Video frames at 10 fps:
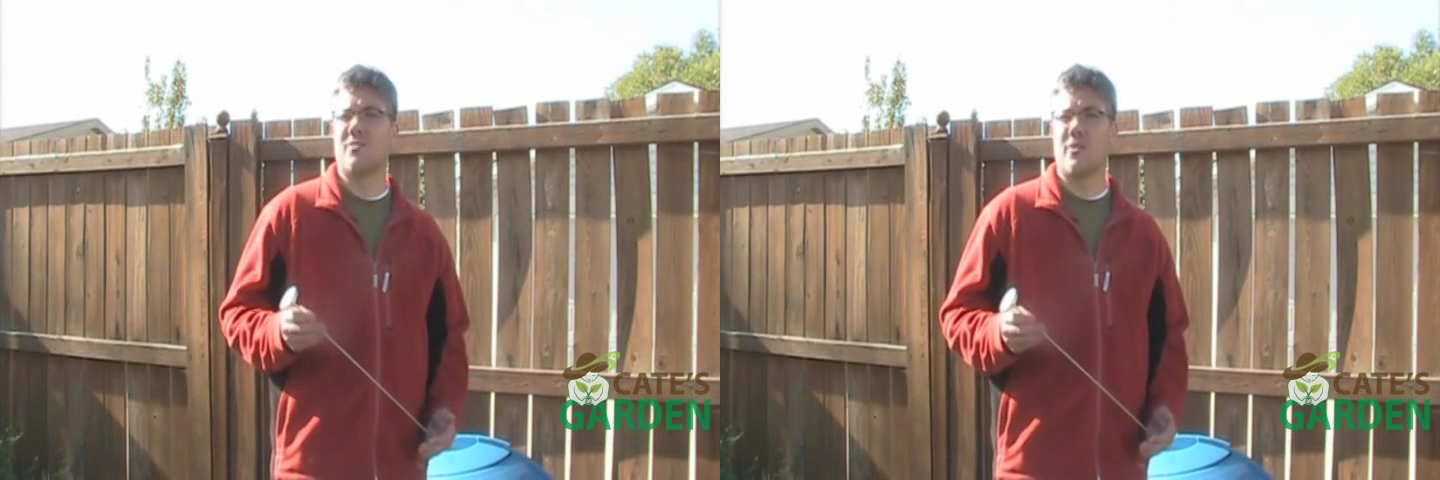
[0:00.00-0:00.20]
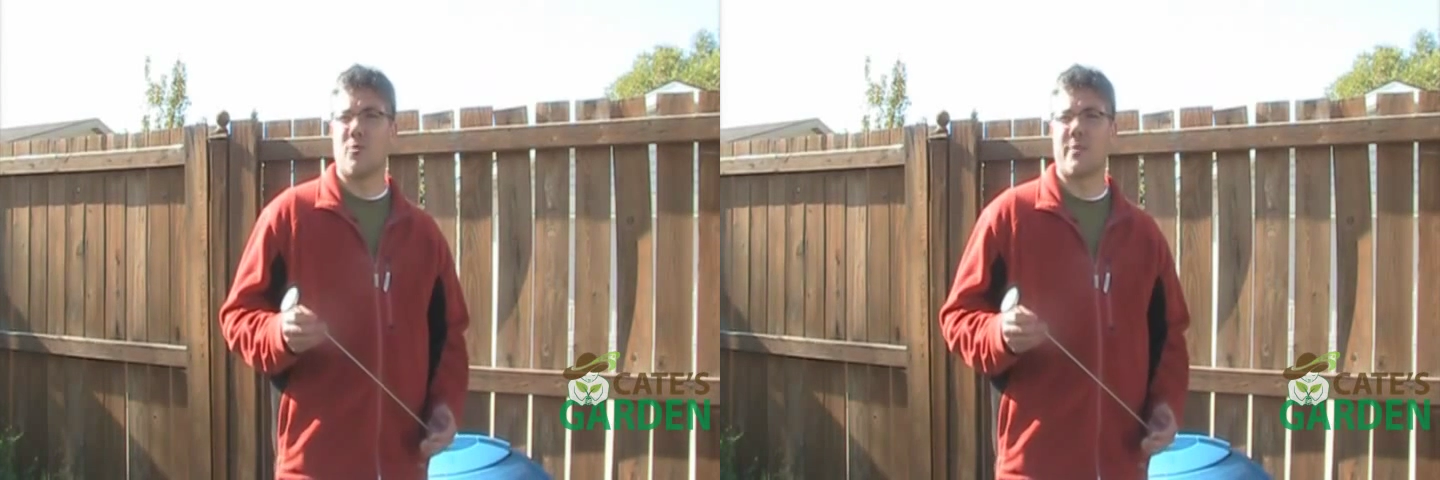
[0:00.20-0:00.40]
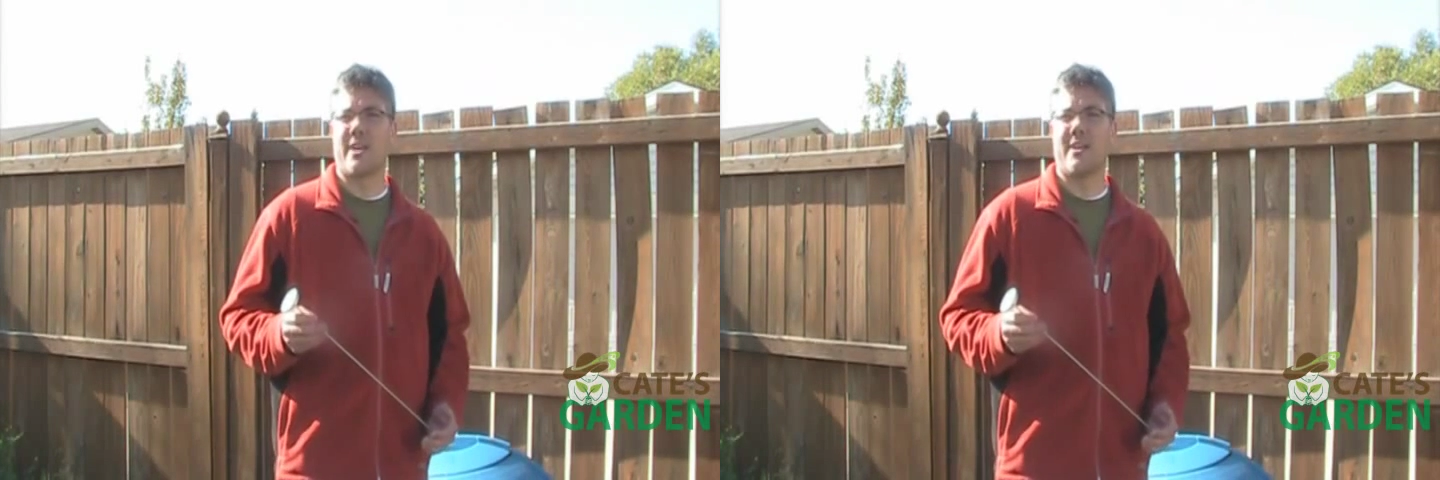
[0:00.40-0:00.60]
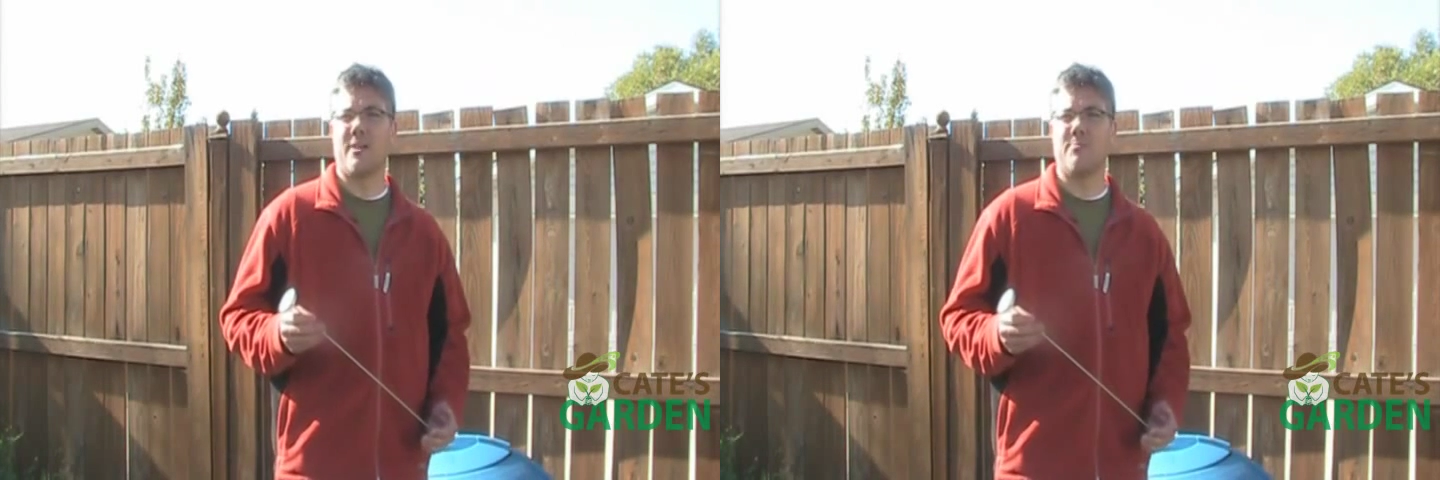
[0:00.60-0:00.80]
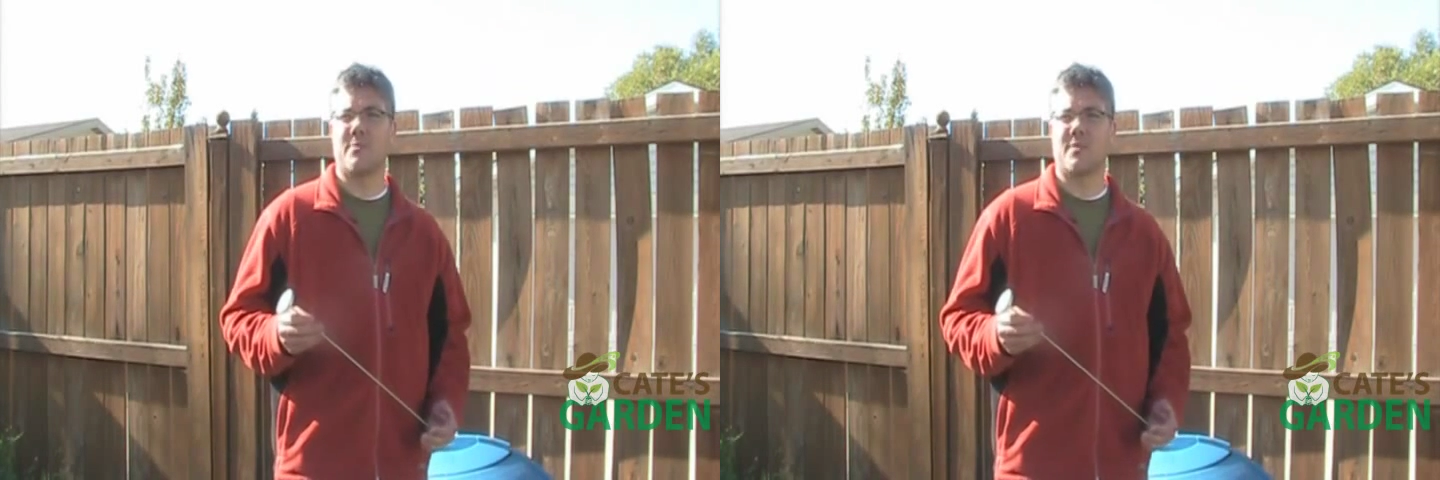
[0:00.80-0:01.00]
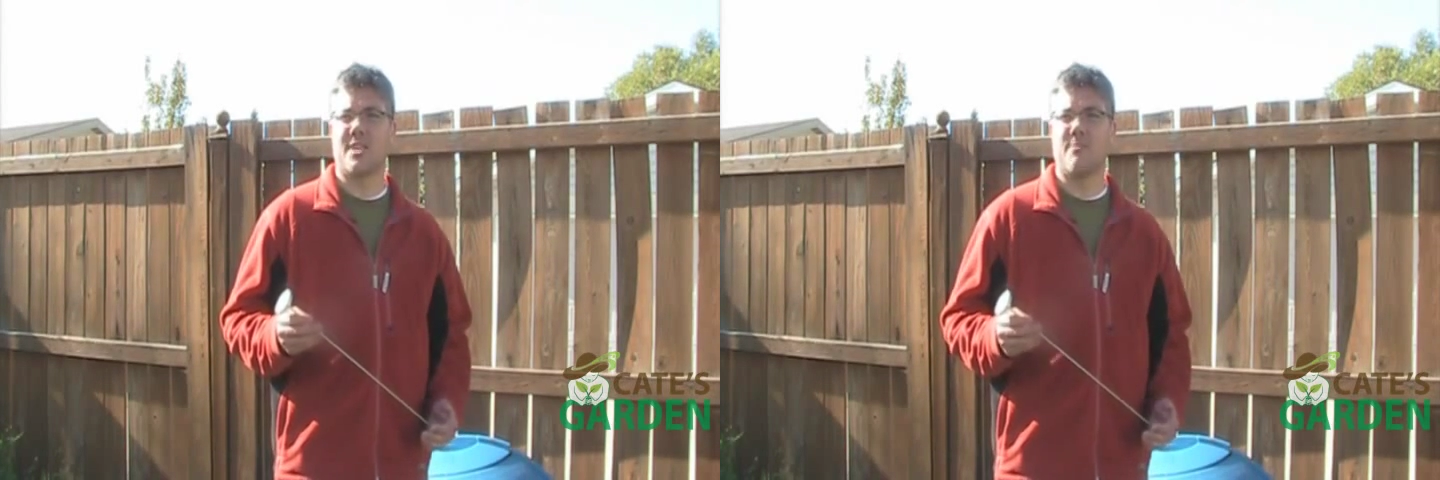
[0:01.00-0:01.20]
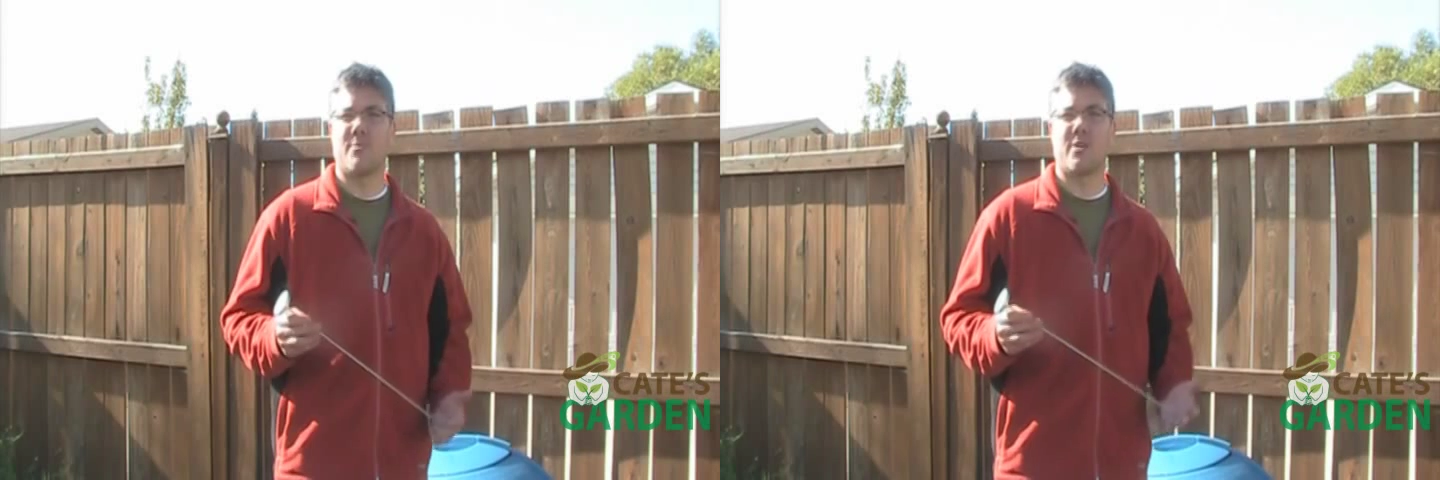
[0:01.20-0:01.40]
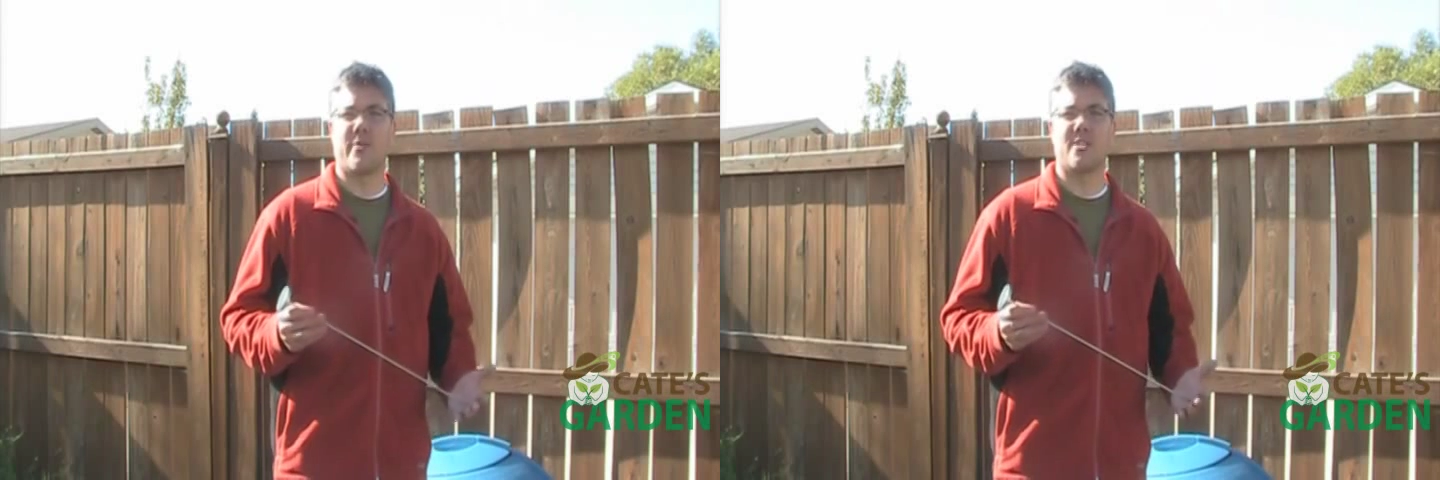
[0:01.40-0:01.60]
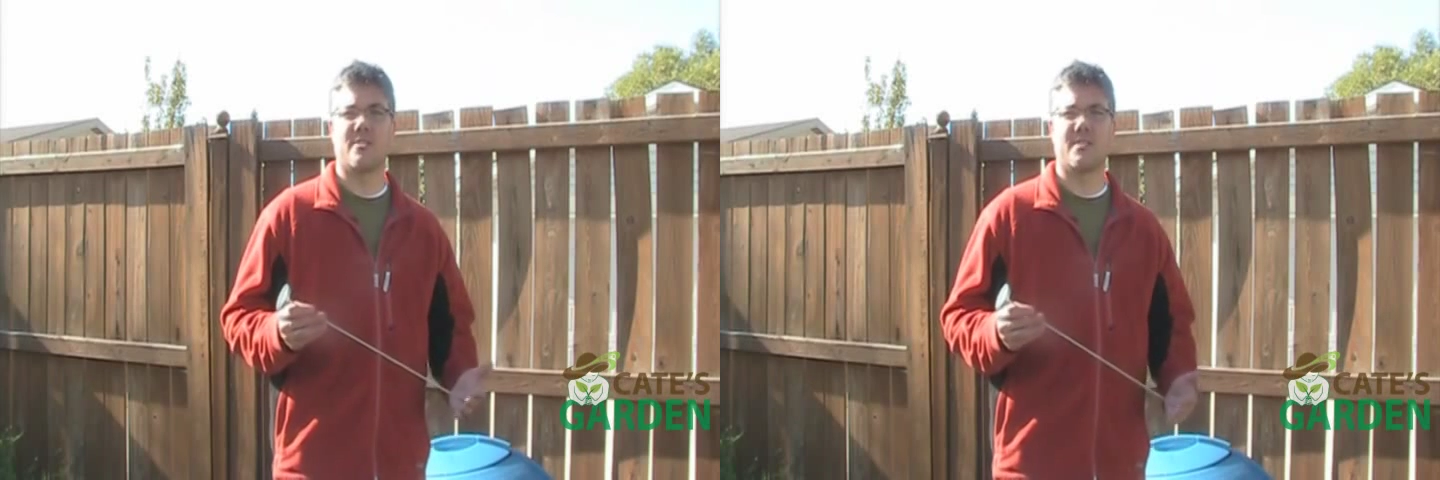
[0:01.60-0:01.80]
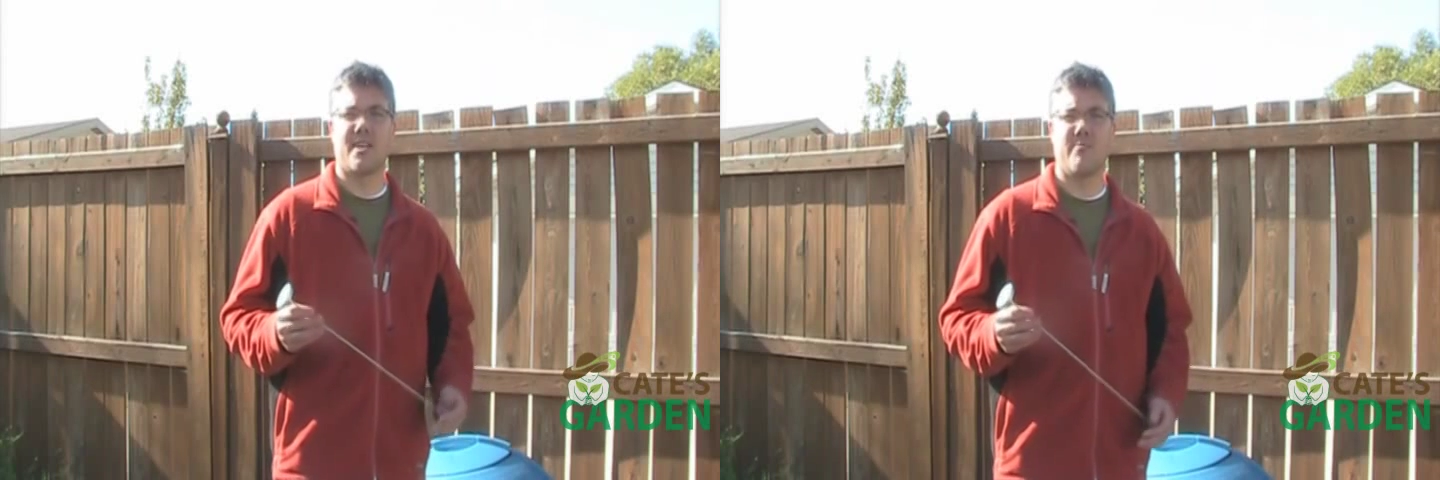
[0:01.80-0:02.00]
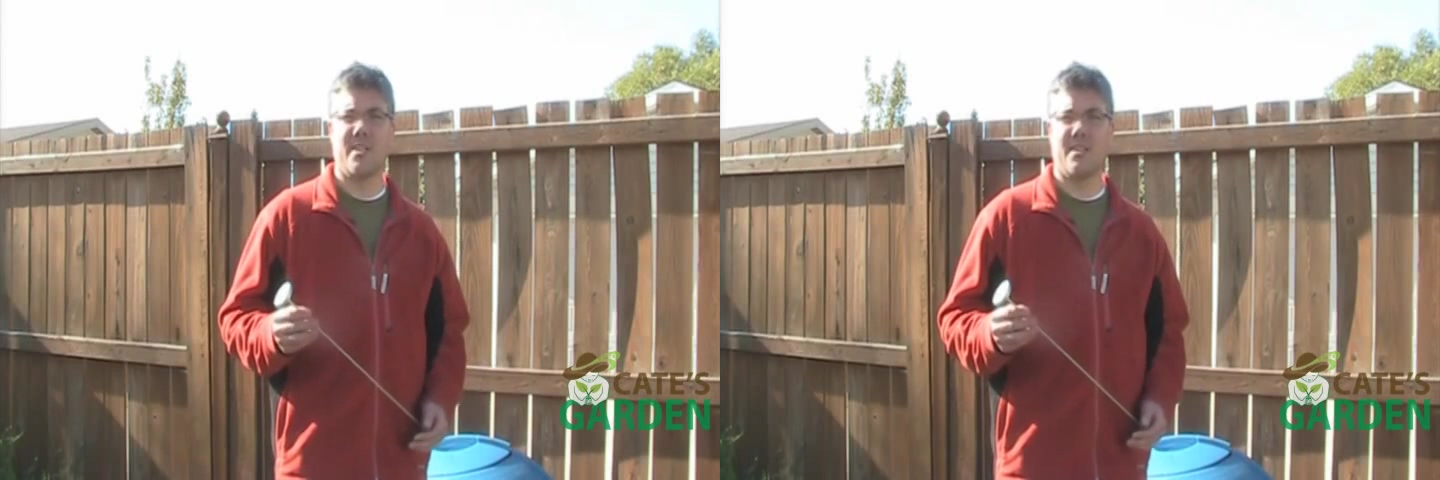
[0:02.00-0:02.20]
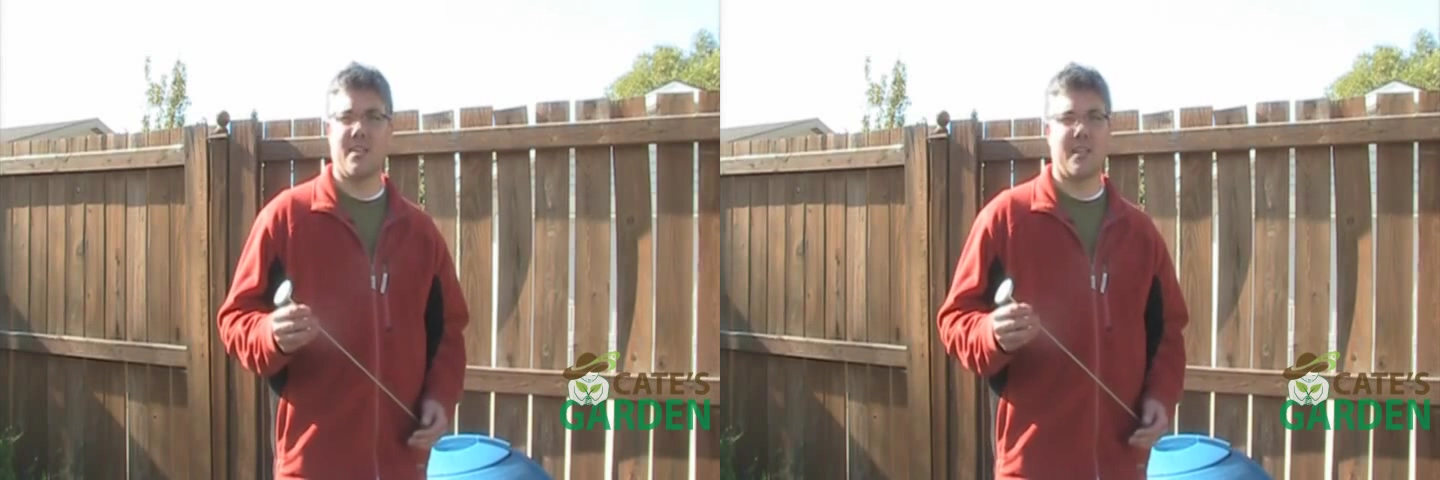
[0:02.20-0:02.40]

So I hope that helped, and keep the questions coming,